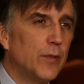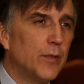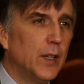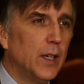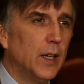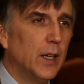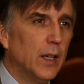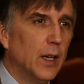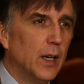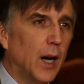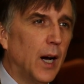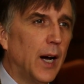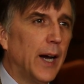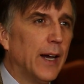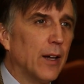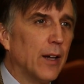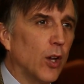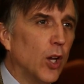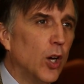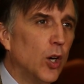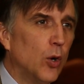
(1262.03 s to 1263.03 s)
of the
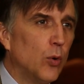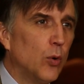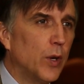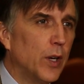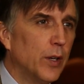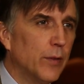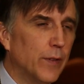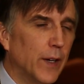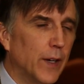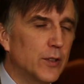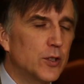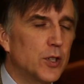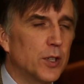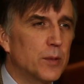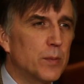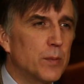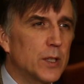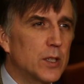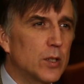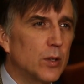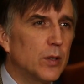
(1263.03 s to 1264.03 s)
ILO
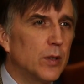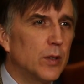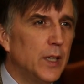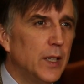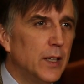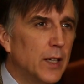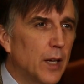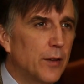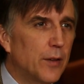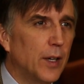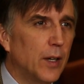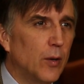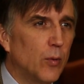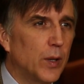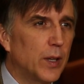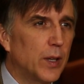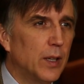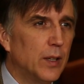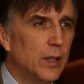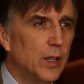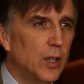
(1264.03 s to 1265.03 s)
conventions, but certainly nothing
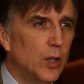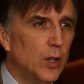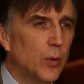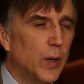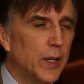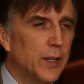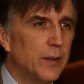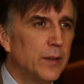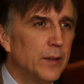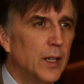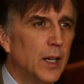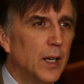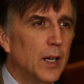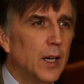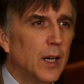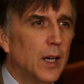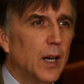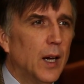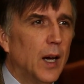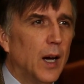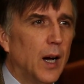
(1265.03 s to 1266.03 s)
within the UN
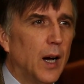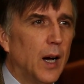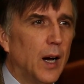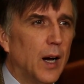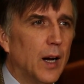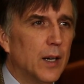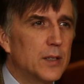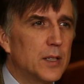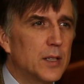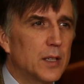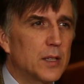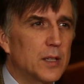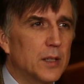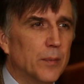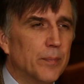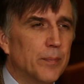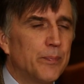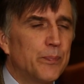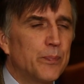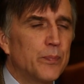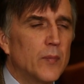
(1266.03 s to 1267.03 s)

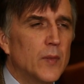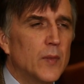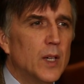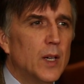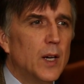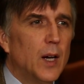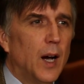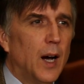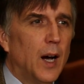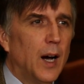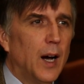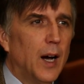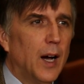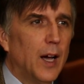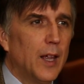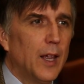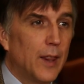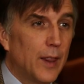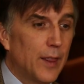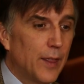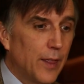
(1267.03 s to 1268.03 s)
system,
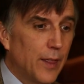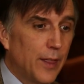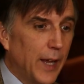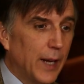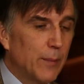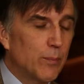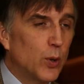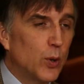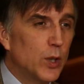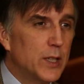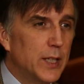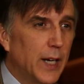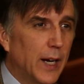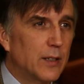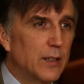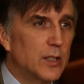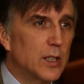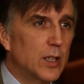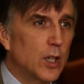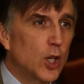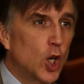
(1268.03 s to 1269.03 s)
that
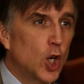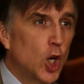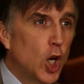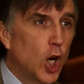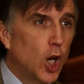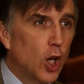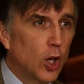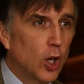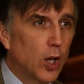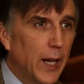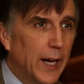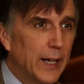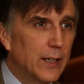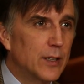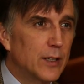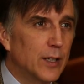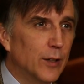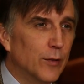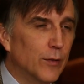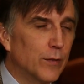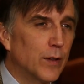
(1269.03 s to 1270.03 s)
protects
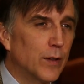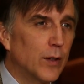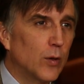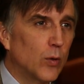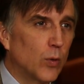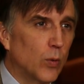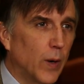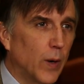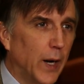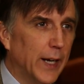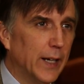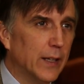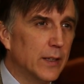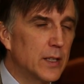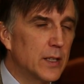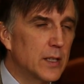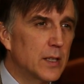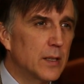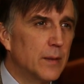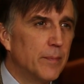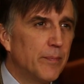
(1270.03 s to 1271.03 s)
collective
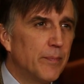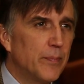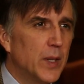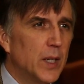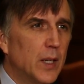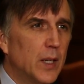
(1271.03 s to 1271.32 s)
rights.